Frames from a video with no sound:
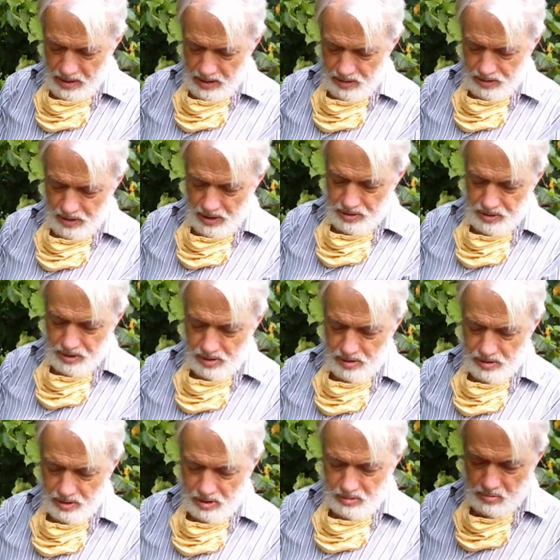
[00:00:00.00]
such
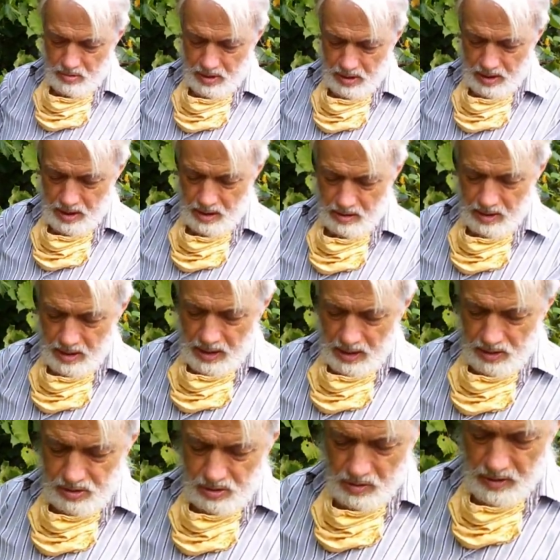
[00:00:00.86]
as this one here.
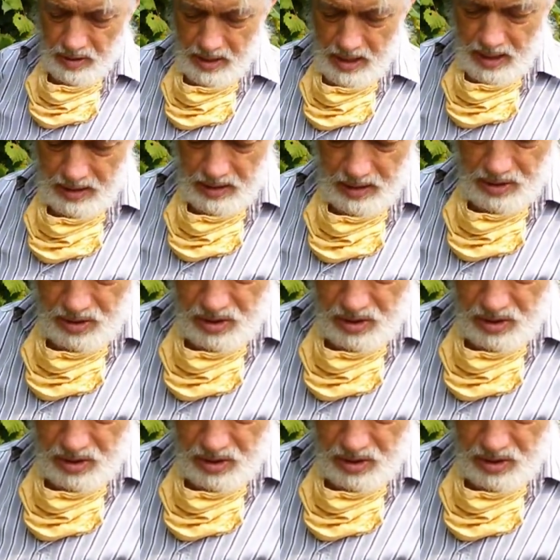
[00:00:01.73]
So the nut is